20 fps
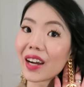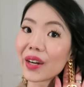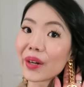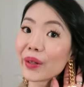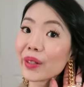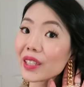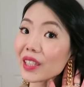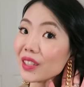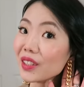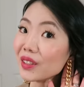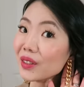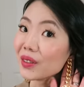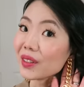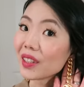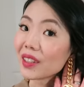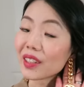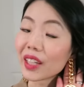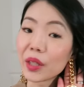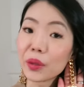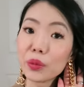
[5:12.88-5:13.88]
I already knew
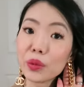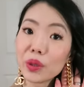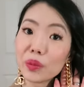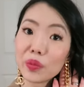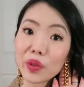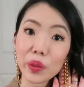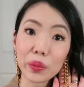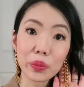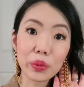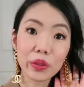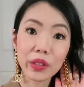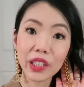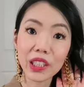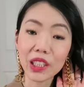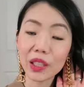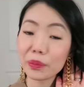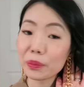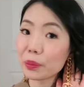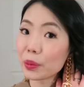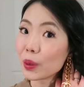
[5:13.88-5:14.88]
that they would be
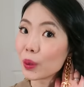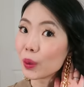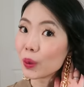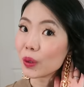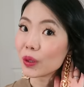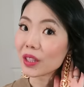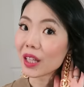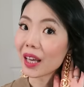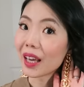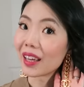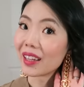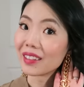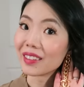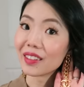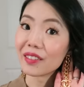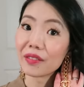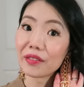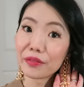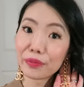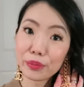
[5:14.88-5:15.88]
pretty bold
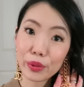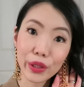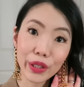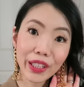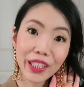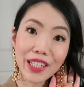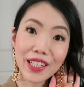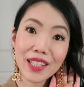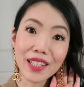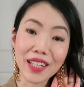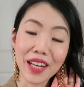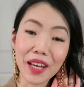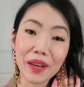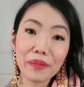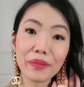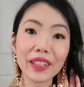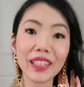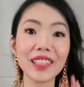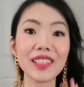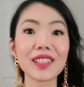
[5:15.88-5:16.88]
and pretty
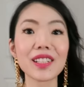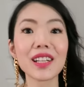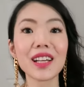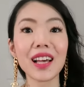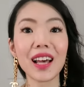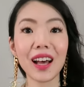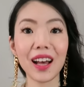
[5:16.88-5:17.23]
statement.